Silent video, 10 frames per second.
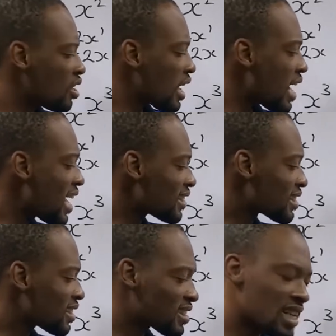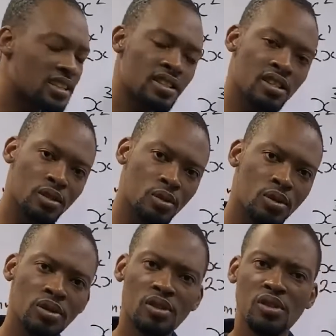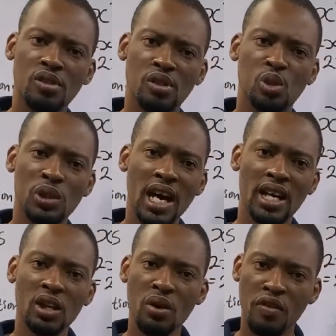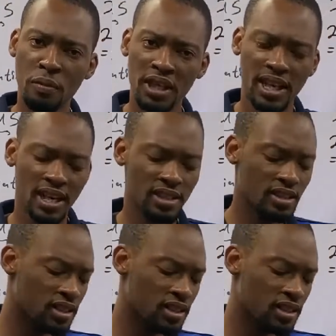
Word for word: S standing alone, you agree with me that